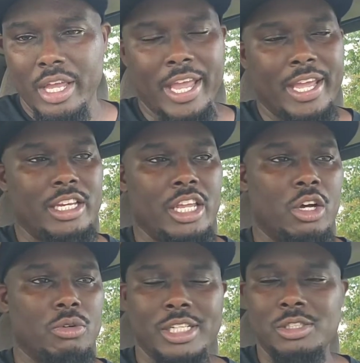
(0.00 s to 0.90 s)
And, you
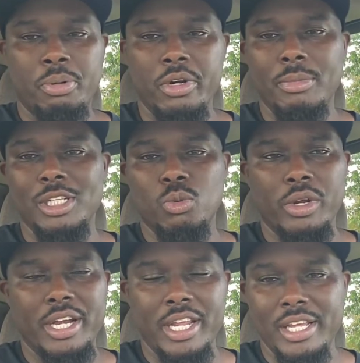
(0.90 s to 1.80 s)
know, that's pretty much
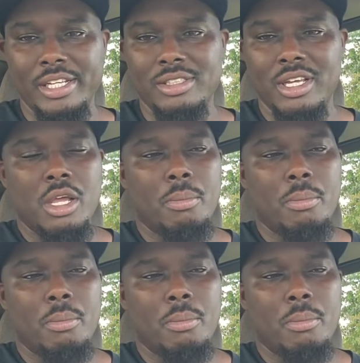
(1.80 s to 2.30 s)
what it is.